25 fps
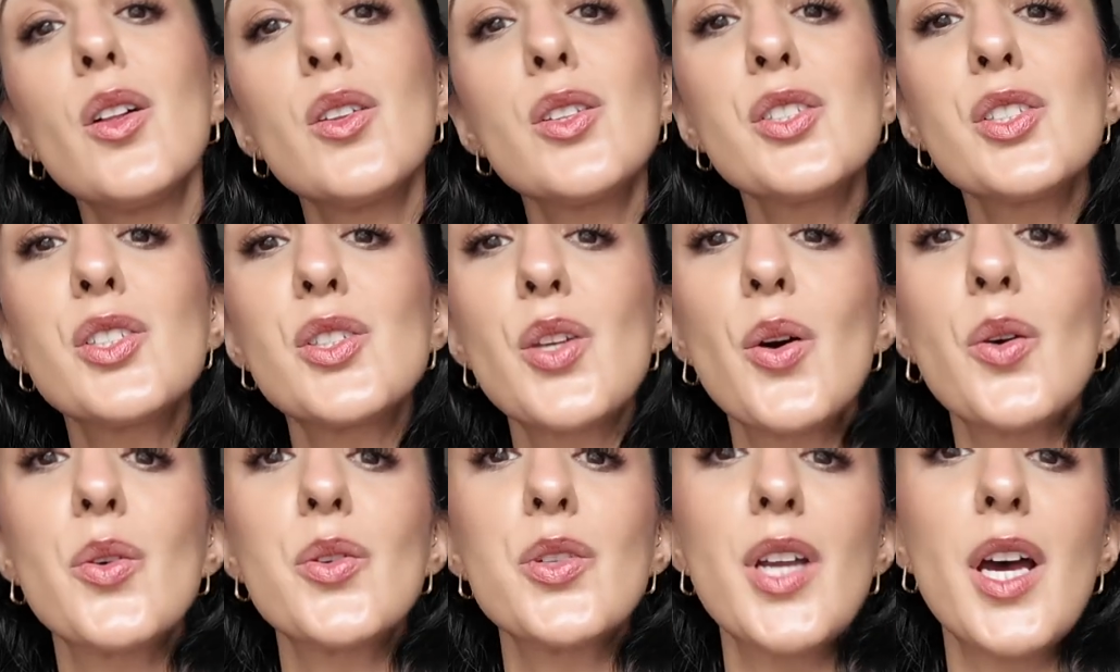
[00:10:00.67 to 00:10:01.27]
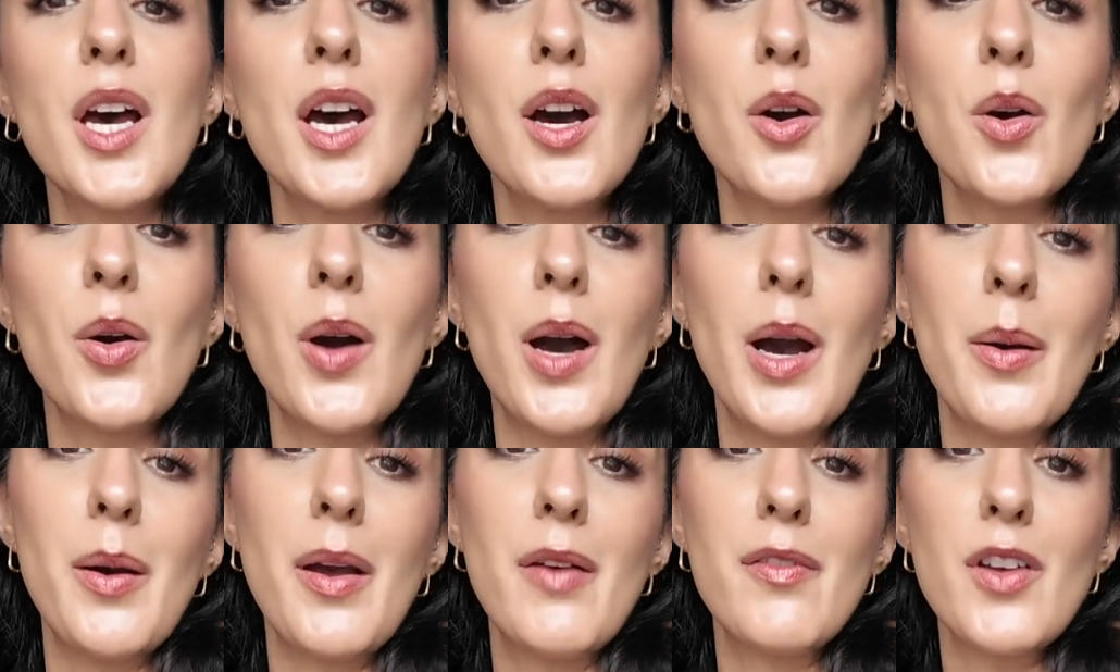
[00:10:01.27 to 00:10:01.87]
shoulder or
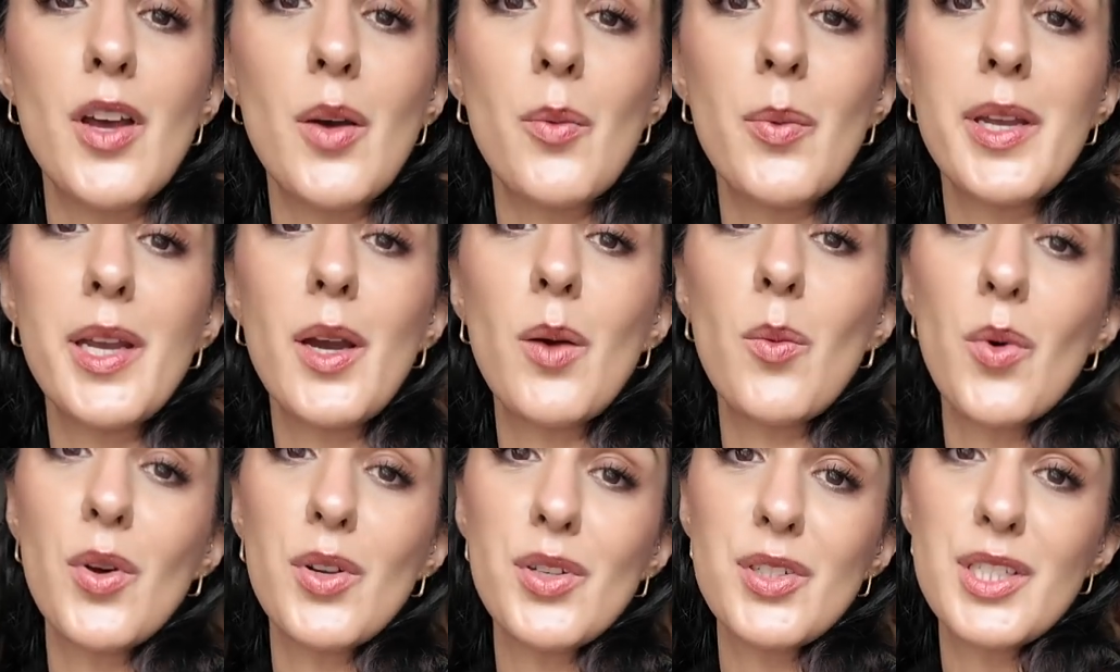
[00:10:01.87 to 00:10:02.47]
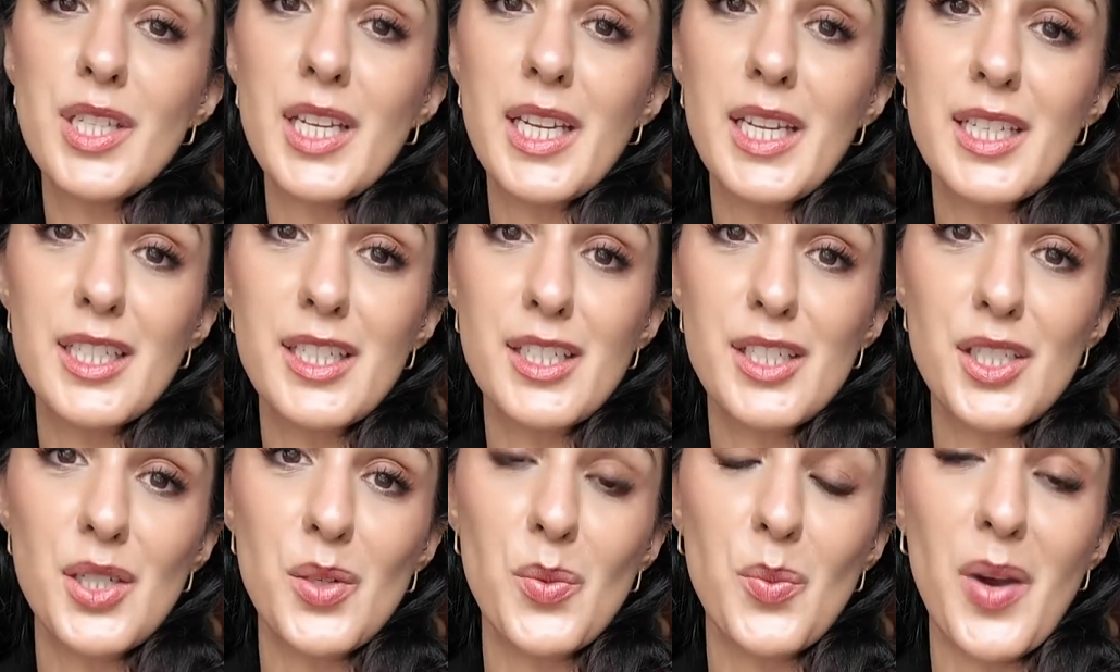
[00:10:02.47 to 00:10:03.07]
however we are wanting
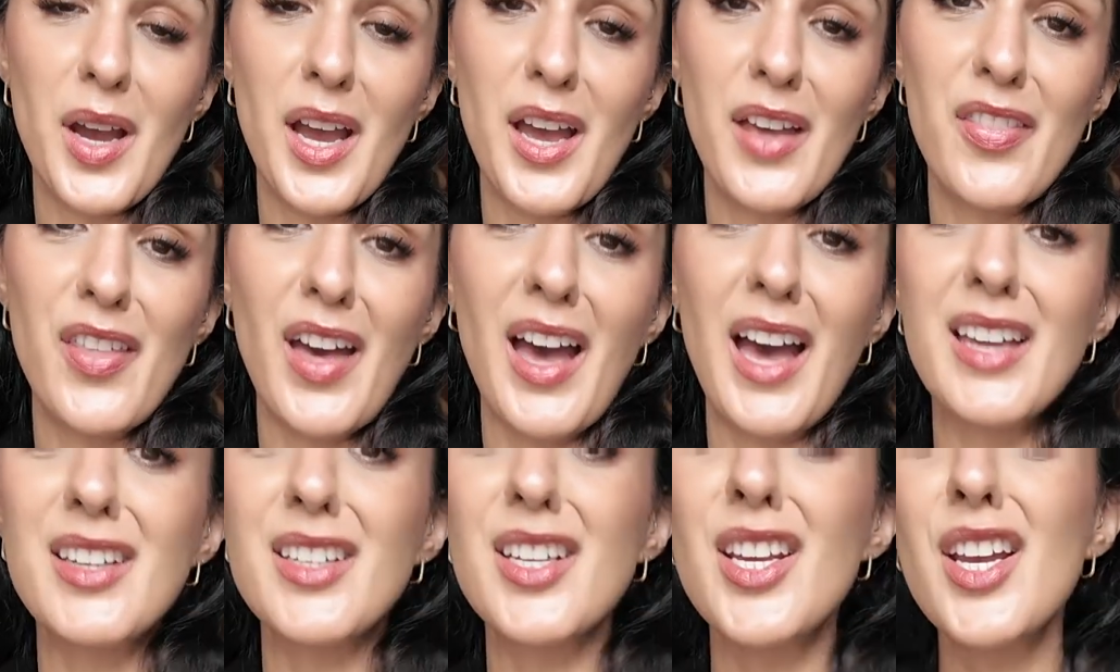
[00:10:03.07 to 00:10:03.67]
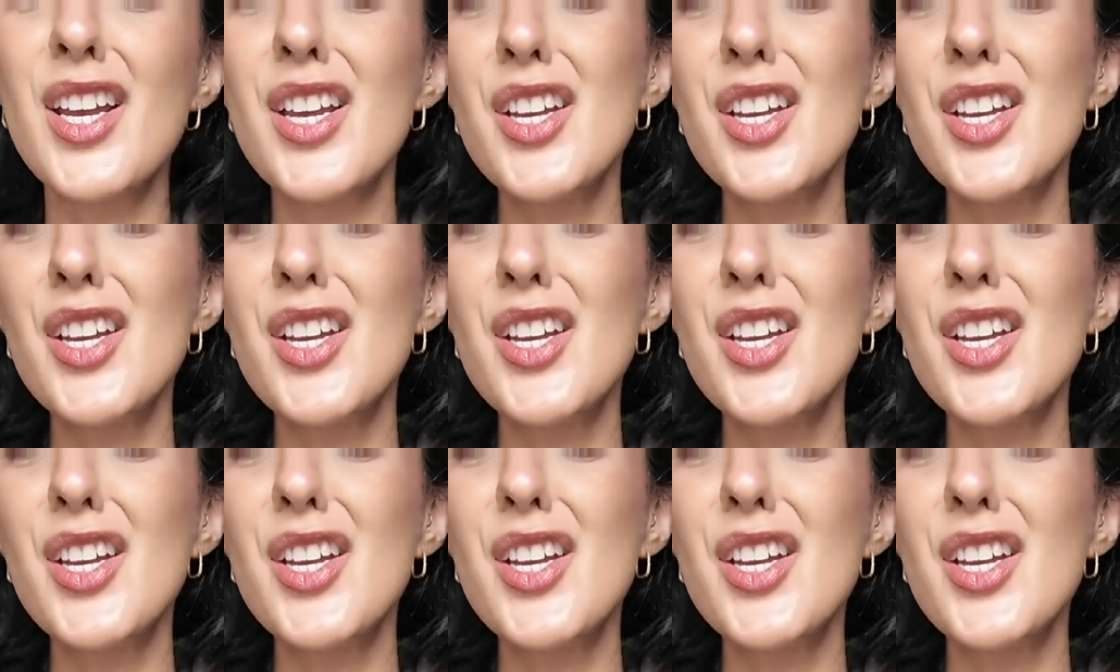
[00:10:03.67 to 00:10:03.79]
to wear that.